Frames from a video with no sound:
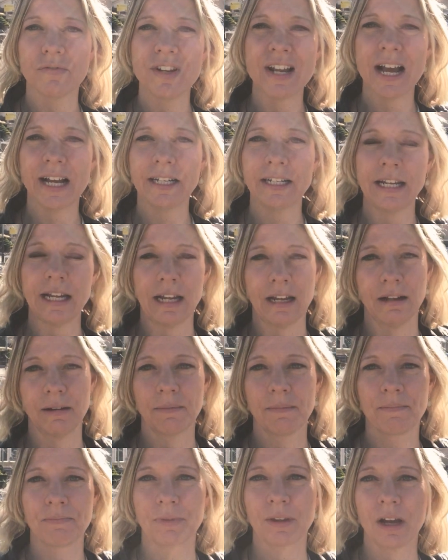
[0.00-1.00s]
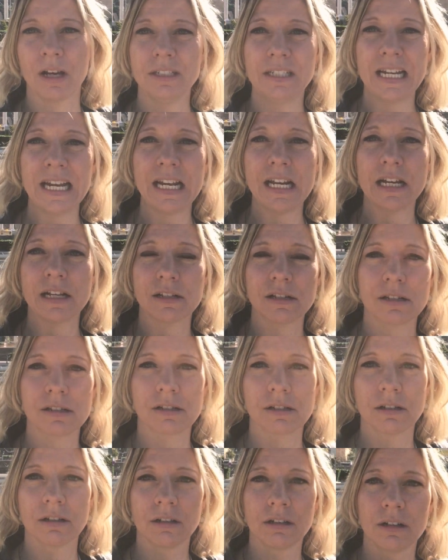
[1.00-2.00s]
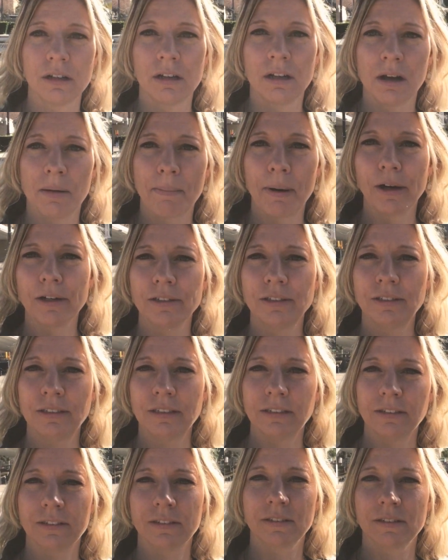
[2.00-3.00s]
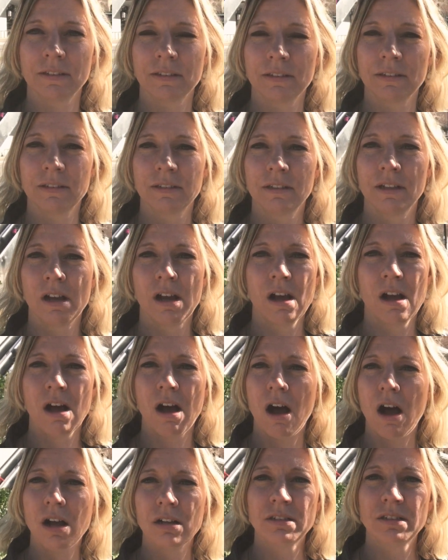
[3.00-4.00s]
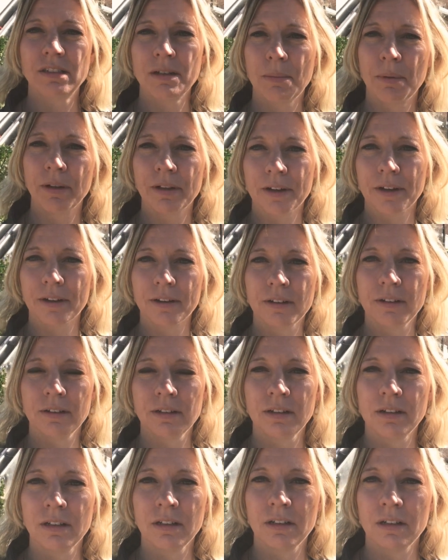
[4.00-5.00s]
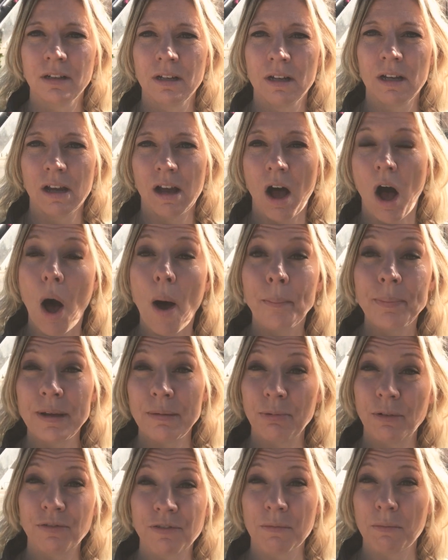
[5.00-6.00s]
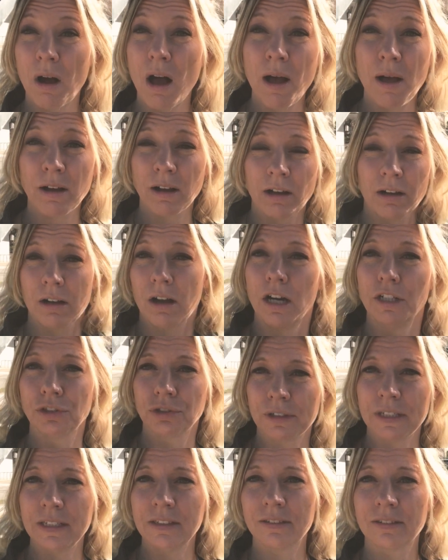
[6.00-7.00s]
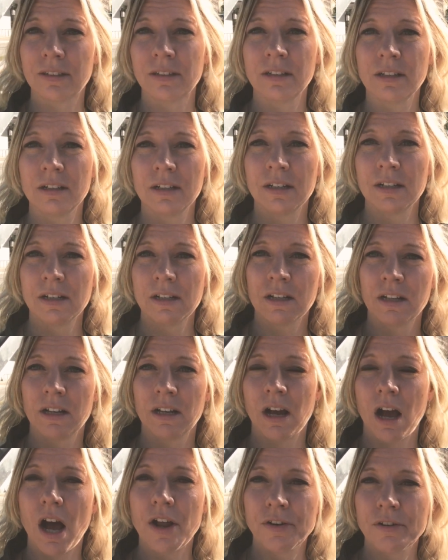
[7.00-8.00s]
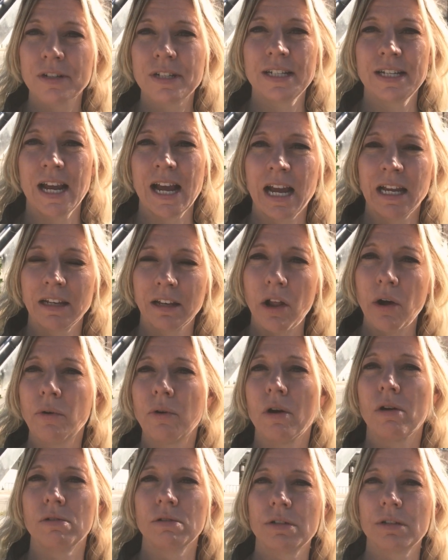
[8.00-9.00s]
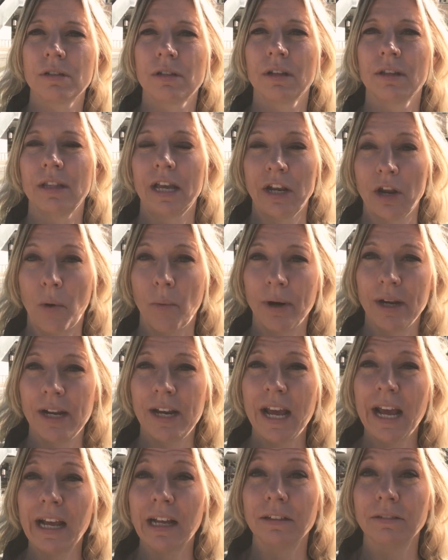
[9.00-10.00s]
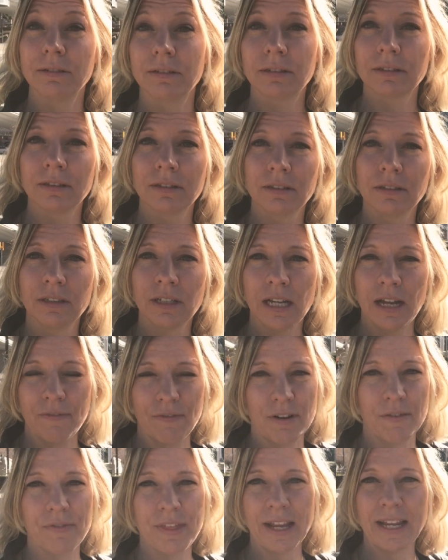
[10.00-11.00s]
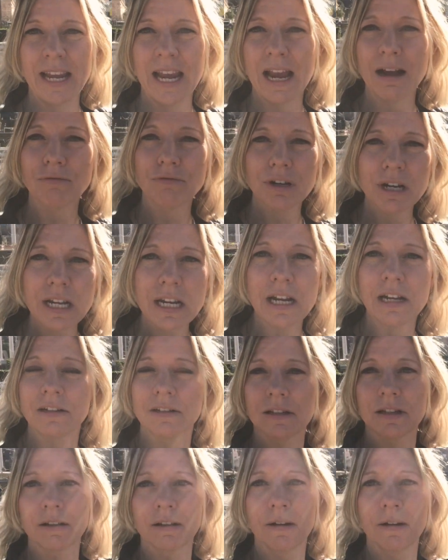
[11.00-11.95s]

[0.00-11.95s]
of Nike, Adidas, purses, all similar. All people from all countries understand logos. They know what it is, even if they can't read it.